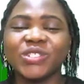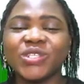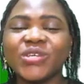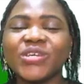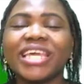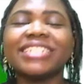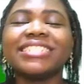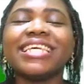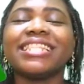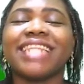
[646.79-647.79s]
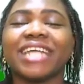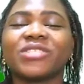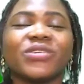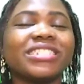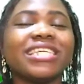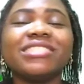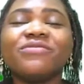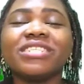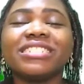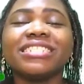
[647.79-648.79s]
So you can see that
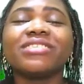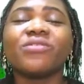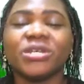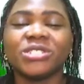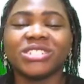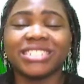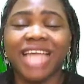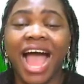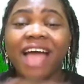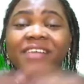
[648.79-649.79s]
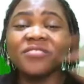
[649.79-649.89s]
quantitative reasoning questions are